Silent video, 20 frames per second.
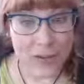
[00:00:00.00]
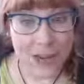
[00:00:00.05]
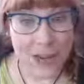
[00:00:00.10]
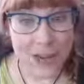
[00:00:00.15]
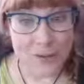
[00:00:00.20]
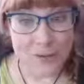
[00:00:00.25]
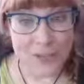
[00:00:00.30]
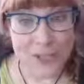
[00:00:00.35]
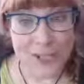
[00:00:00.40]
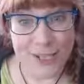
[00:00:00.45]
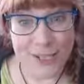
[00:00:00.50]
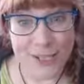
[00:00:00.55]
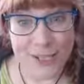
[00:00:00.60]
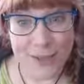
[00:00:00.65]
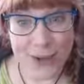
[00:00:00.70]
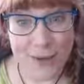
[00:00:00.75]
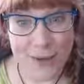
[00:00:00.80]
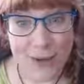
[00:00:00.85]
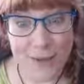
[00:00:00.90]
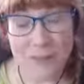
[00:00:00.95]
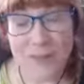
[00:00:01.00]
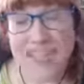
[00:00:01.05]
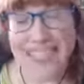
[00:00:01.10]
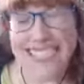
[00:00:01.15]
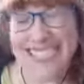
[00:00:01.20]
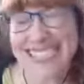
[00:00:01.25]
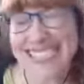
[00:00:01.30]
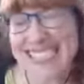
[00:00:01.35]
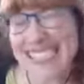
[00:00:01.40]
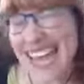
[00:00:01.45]
guy was going to show up
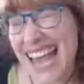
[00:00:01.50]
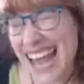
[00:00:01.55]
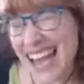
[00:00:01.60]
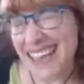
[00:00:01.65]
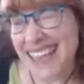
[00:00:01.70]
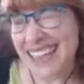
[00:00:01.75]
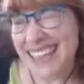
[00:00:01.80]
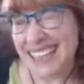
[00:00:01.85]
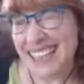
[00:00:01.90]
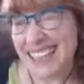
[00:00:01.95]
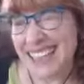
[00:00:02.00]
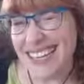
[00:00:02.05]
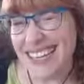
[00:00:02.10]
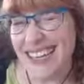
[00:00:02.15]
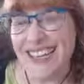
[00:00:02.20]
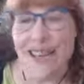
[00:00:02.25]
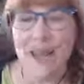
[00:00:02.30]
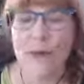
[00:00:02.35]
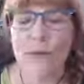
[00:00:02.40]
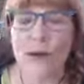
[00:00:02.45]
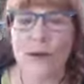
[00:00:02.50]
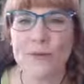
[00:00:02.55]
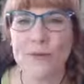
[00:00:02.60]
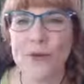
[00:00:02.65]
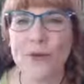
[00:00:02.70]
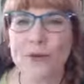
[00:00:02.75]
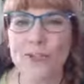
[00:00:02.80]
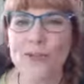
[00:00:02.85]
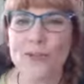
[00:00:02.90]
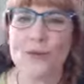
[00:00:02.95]
exactly when we were
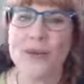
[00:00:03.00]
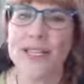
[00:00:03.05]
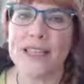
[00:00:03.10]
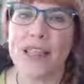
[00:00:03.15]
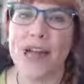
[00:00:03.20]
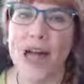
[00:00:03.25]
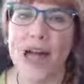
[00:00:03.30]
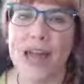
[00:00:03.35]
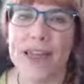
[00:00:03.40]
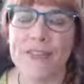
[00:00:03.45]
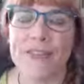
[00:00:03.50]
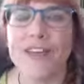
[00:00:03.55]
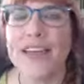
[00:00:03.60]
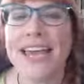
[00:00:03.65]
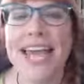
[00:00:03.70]
doing live.